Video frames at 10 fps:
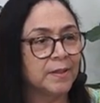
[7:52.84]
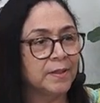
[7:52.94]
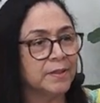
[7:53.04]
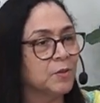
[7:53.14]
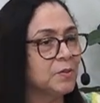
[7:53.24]

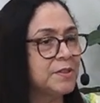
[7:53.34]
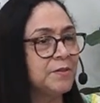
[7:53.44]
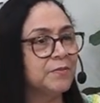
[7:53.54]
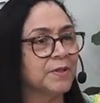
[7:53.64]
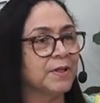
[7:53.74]
you don't
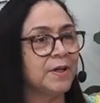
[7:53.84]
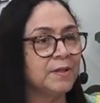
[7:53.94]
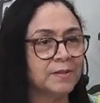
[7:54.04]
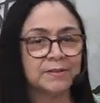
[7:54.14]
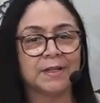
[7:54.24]
even
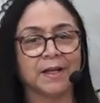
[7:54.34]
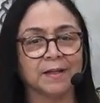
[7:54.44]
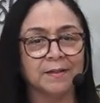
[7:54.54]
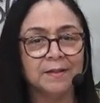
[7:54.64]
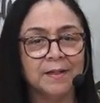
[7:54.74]

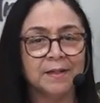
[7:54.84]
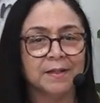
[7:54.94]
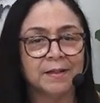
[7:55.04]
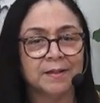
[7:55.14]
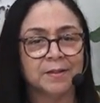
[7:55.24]
understand
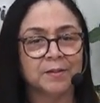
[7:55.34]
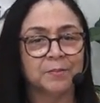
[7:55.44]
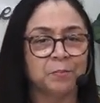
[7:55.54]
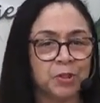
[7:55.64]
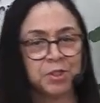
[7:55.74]

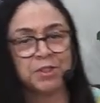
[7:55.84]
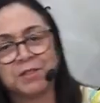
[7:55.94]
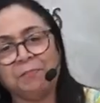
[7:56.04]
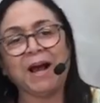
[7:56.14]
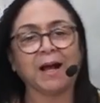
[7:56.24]

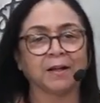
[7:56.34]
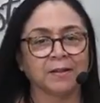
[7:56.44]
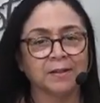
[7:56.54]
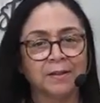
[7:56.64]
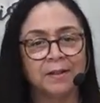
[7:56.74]
pushes
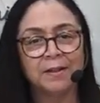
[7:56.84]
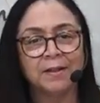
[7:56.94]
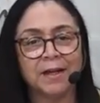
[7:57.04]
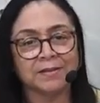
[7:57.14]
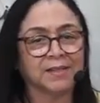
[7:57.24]
back
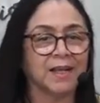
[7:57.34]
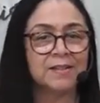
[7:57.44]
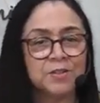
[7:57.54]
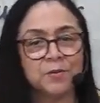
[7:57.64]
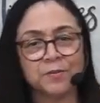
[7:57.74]
and
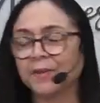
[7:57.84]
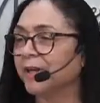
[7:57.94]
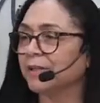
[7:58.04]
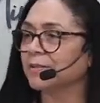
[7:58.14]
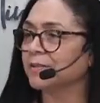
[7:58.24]
tells you
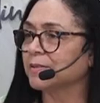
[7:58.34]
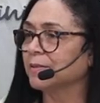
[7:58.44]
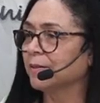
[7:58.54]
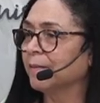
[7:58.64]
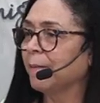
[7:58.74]
things.
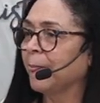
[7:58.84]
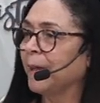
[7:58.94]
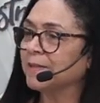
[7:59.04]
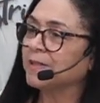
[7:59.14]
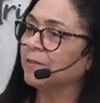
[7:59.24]

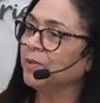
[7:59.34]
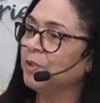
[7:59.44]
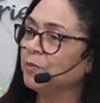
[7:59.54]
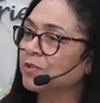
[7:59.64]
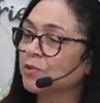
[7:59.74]
And some of
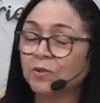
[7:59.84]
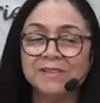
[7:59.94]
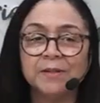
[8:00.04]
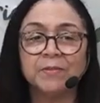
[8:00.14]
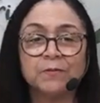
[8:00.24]
you so
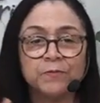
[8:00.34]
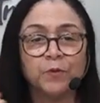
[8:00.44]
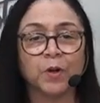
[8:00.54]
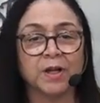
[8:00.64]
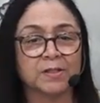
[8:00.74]
demon
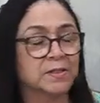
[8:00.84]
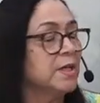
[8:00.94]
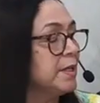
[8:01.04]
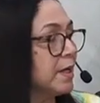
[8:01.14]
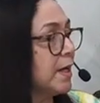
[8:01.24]
focused,
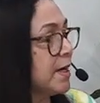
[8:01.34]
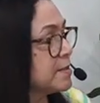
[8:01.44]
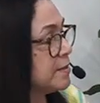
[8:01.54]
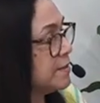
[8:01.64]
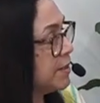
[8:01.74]
you're
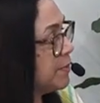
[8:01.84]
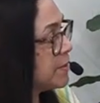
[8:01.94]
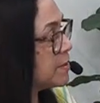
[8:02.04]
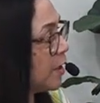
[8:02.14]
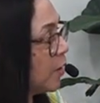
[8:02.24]
casting
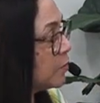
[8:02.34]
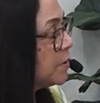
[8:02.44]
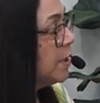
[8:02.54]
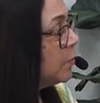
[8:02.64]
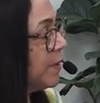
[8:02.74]
demons out.
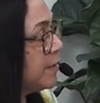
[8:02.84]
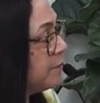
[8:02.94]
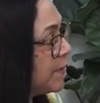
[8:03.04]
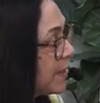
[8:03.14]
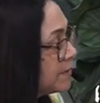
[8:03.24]
When the
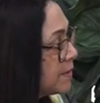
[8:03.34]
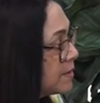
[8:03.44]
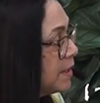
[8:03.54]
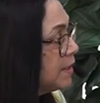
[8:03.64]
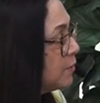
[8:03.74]
fact
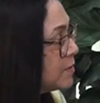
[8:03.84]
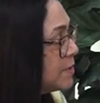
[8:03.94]
is, those